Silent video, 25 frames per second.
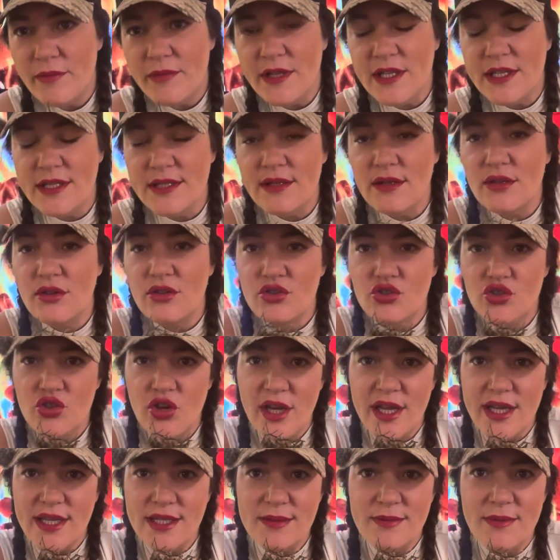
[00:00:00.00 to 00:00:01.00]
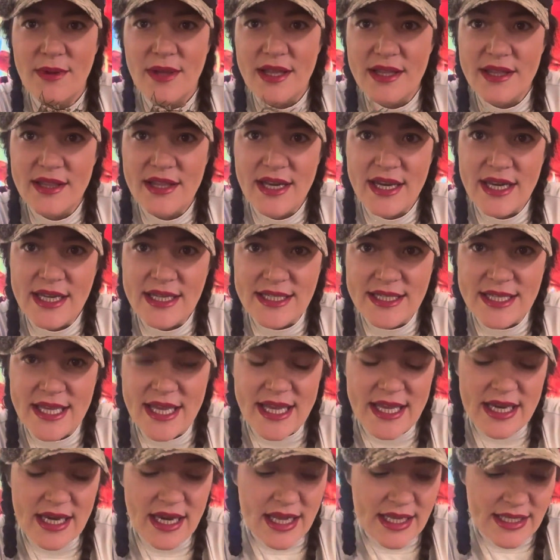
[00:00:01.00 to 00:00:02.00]
this little transplant that I
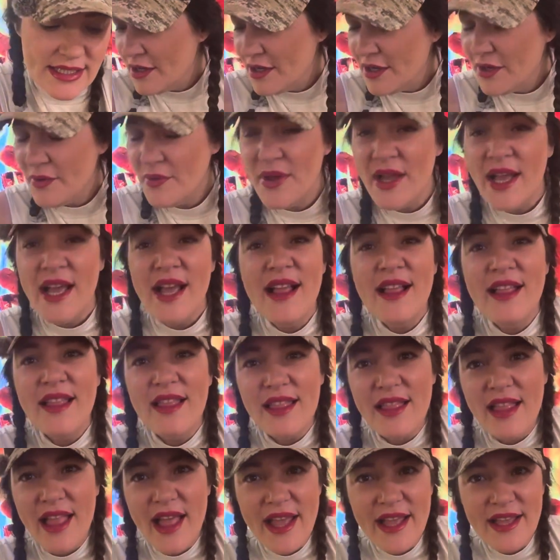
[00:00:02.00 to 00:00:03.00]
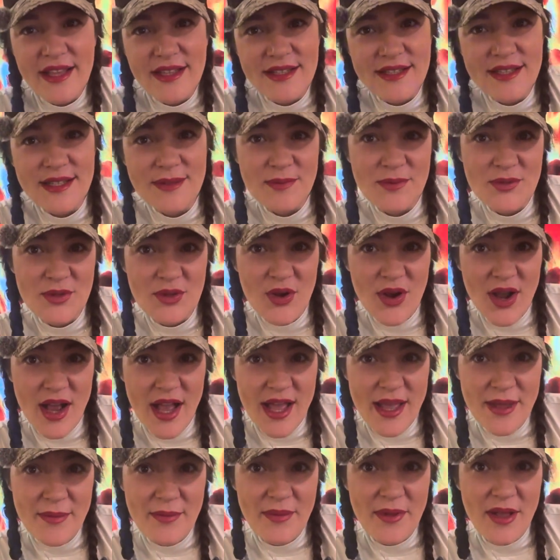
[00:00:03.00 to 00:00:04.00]
did. I like,
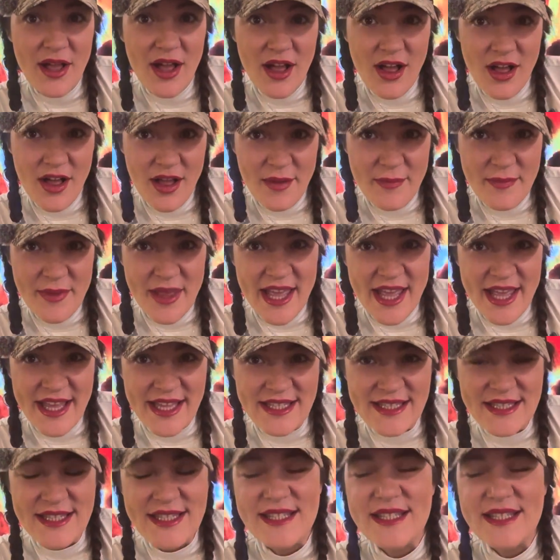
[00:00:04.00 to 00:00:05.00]
subscribe, comment,